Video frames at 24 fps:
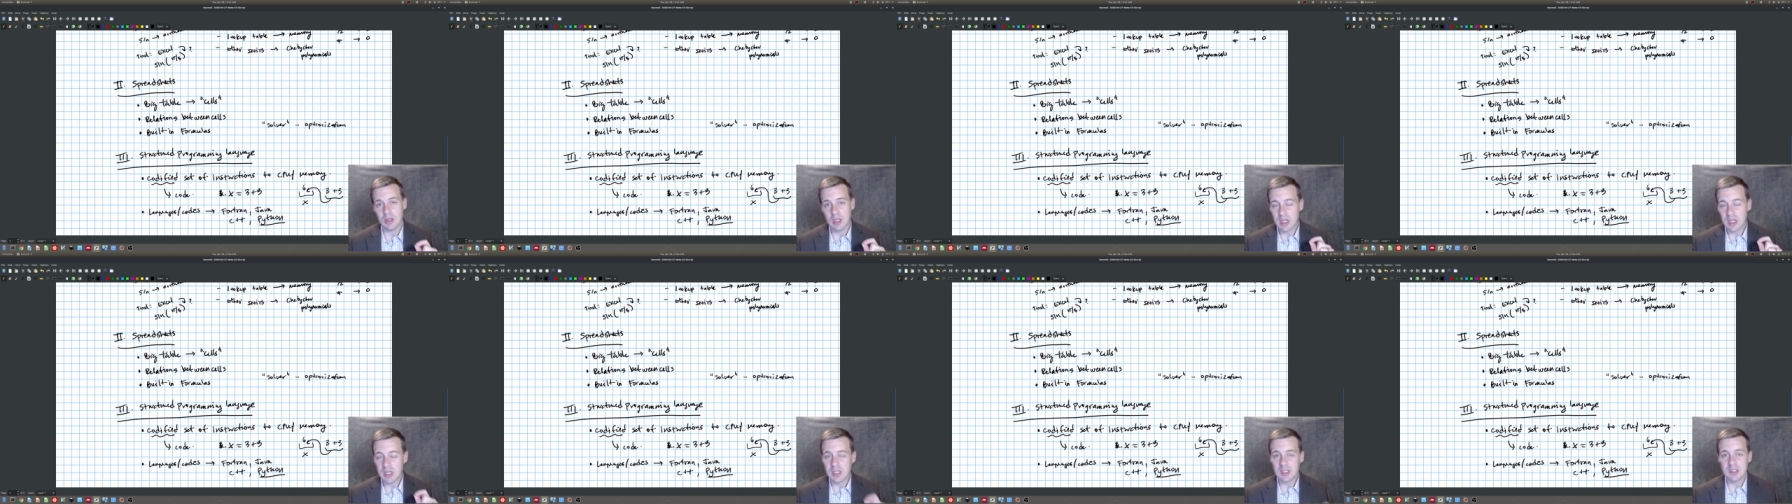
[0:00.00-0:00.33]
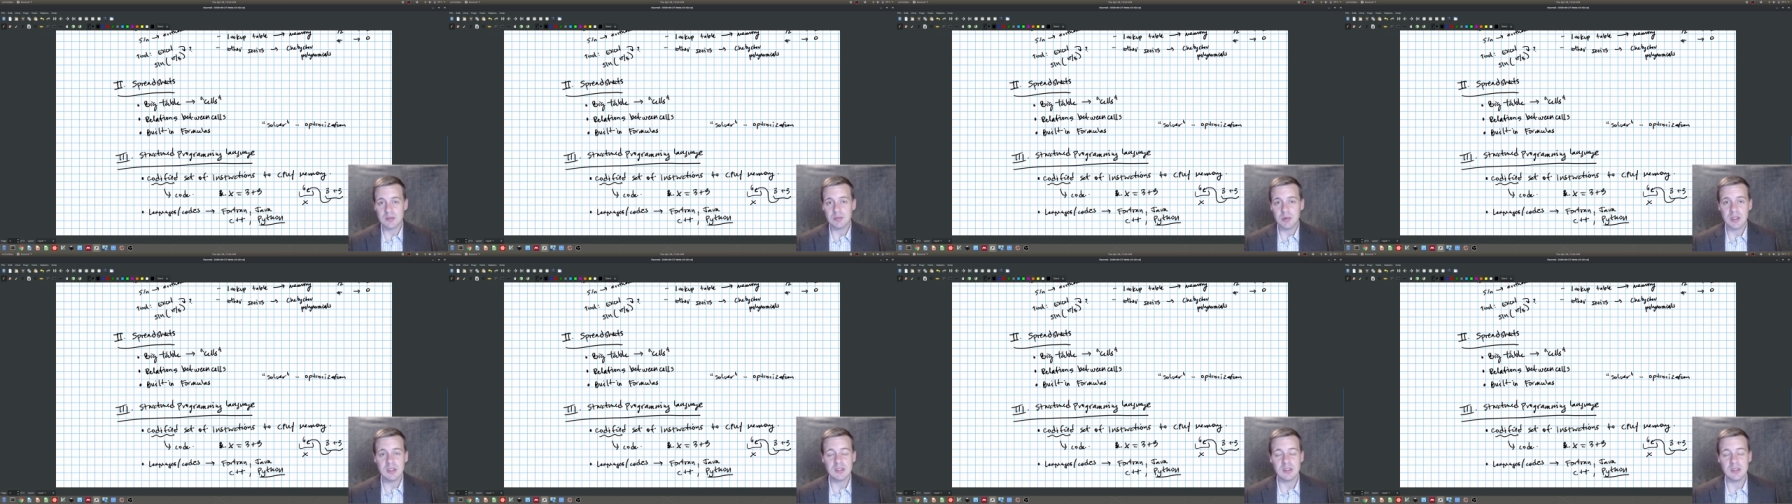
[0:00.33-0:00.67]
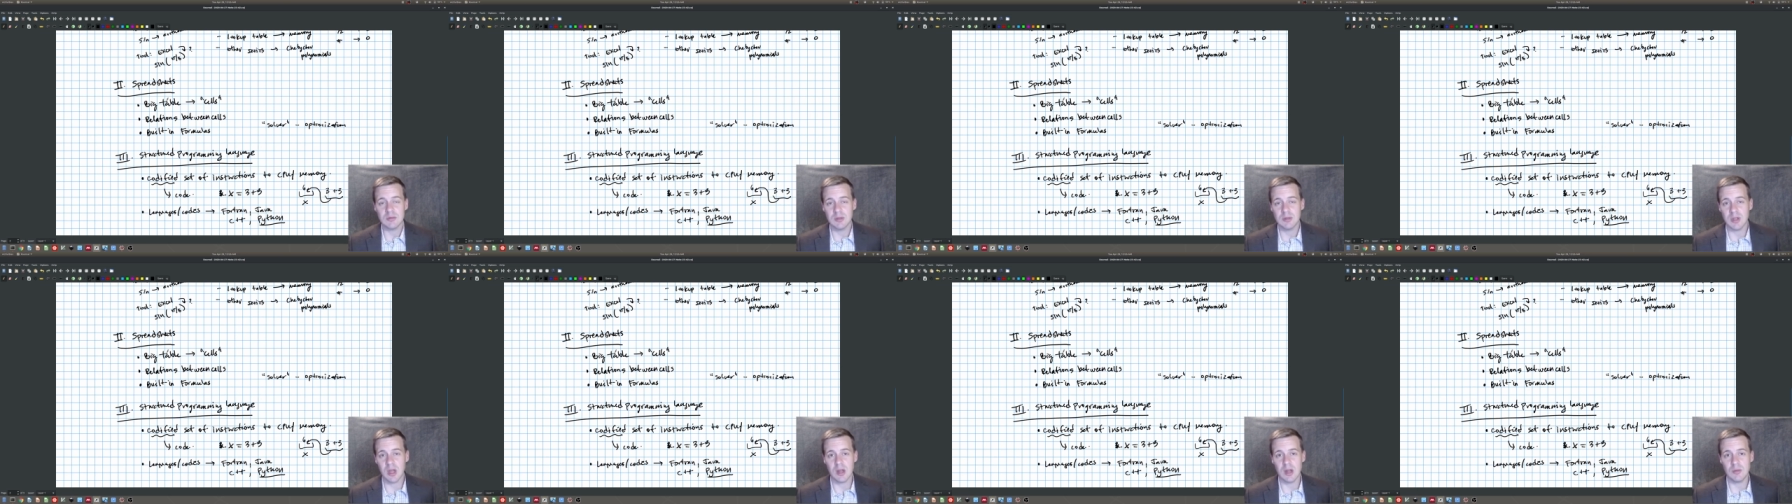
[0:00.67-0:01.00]
spend some
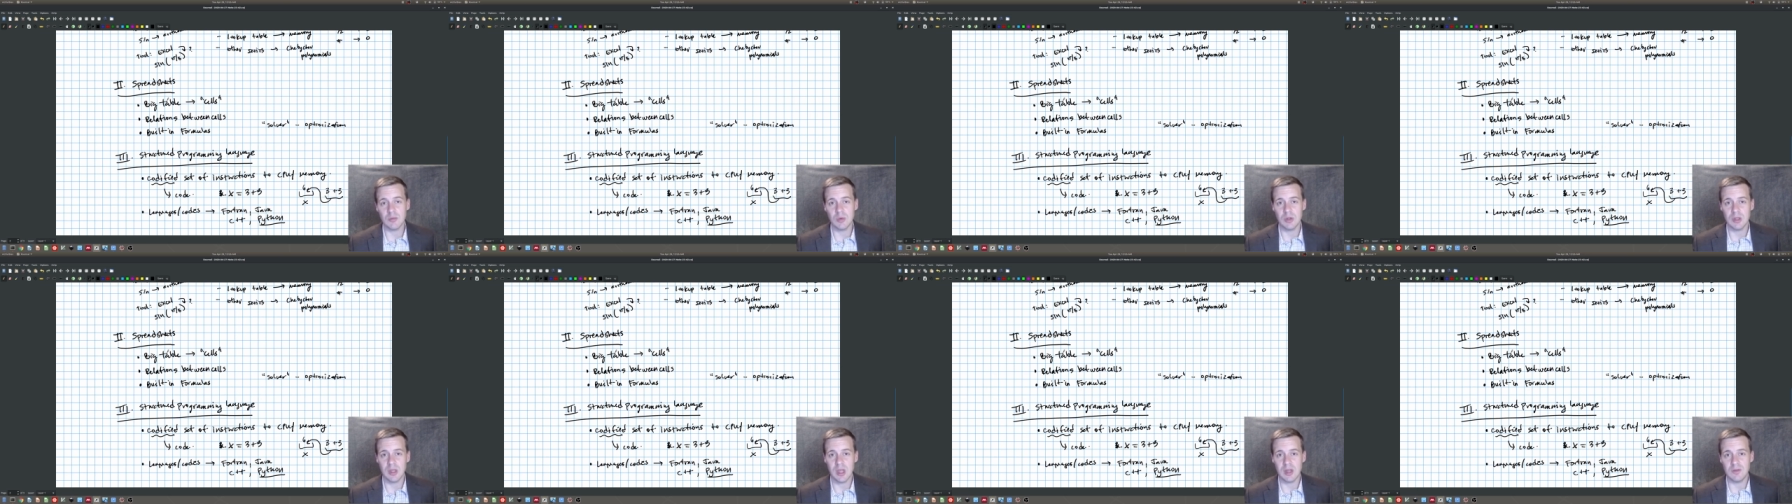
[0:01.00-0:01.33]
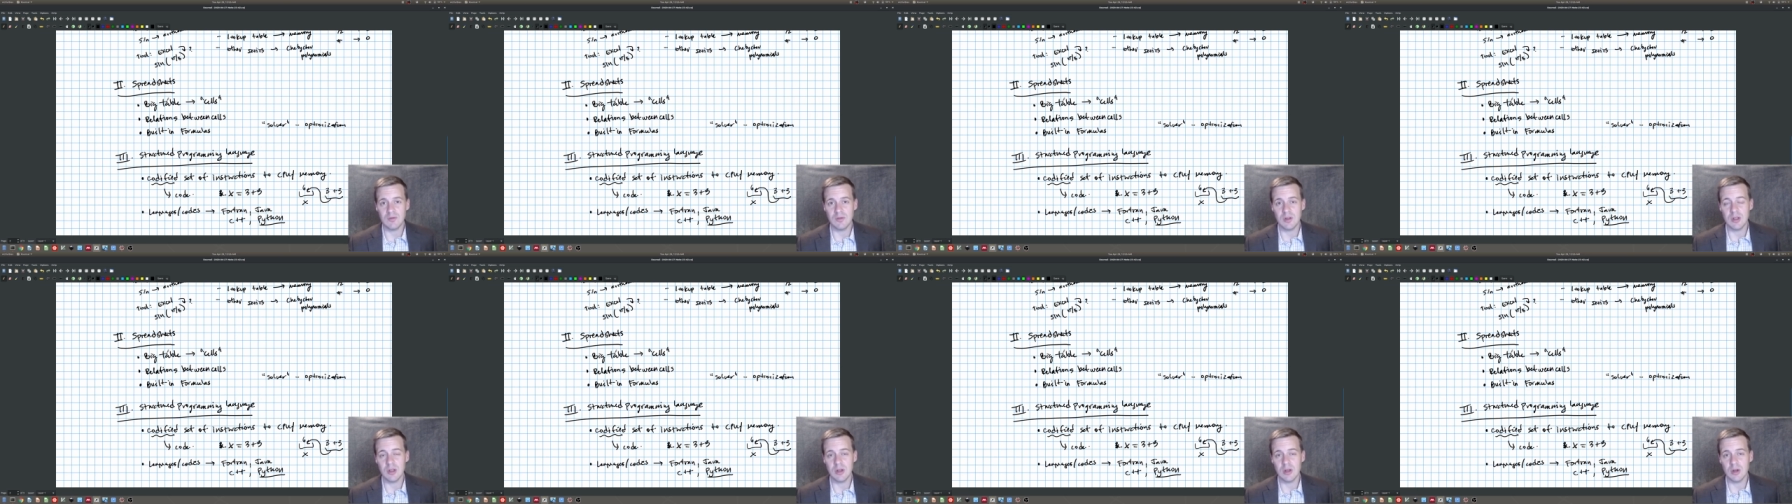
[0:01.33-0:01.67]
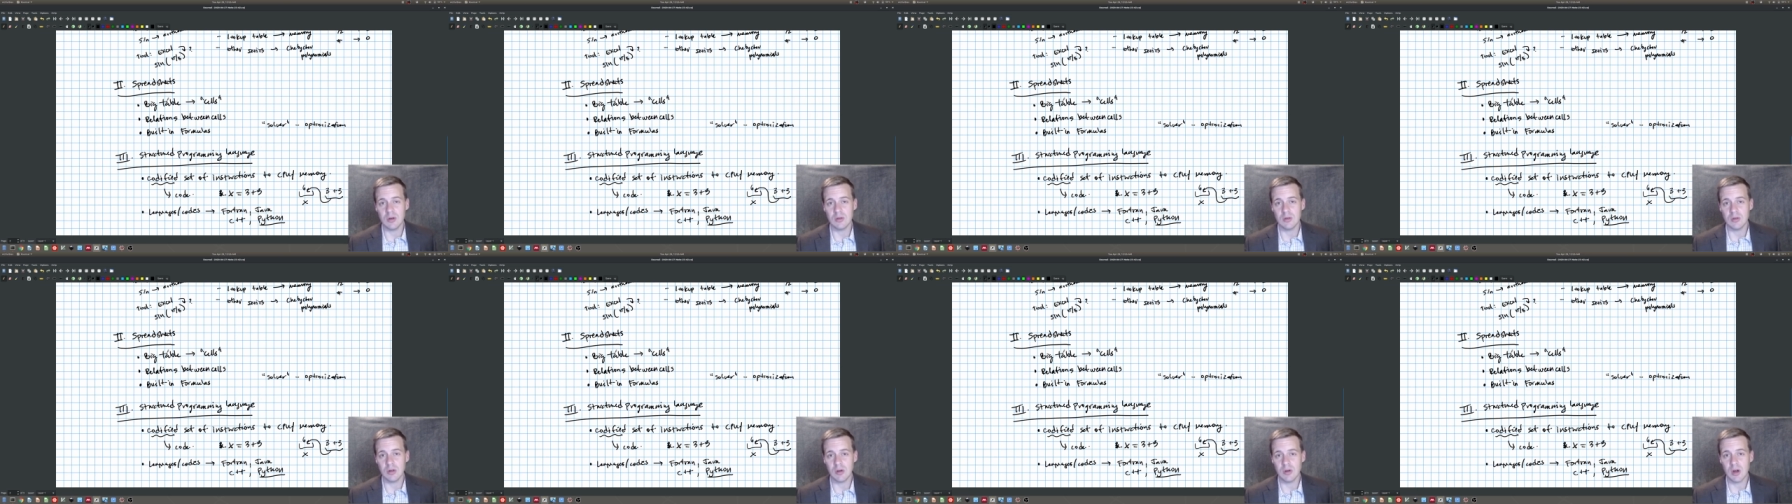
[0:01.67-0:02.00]
time with that video,
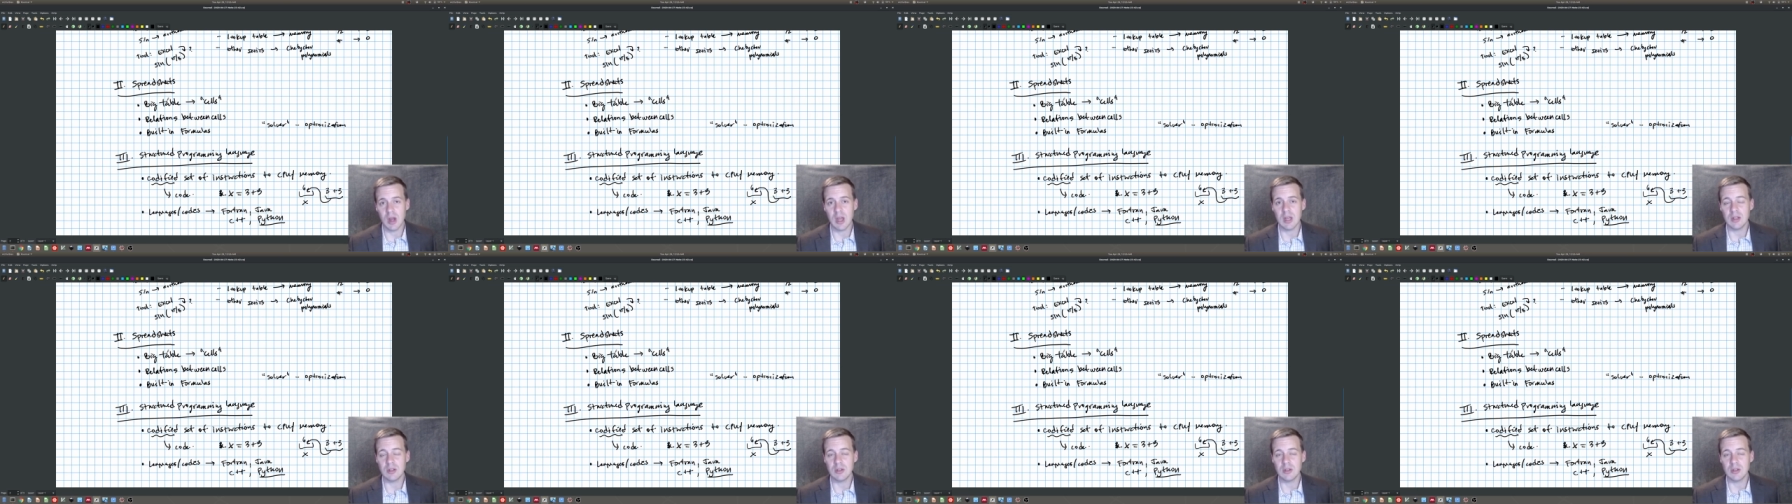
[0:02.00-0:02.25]
all right?